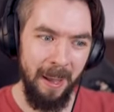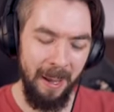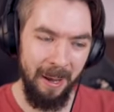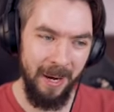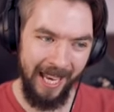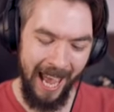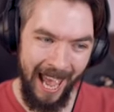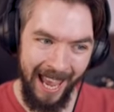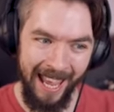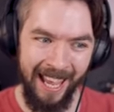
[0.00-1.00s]

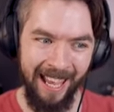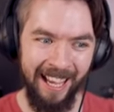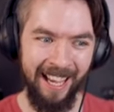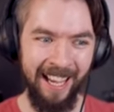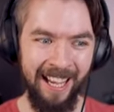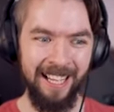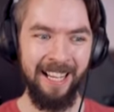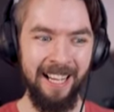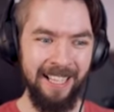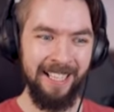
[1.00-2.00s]
Okay,
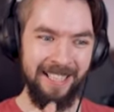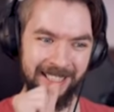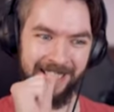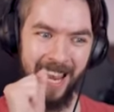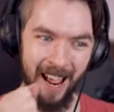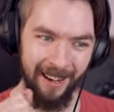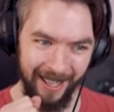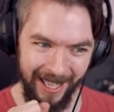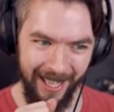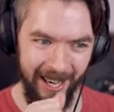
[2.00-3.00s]
this is not
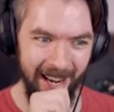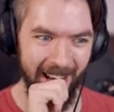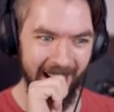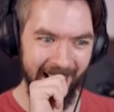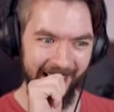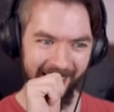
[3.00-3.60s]
looking good.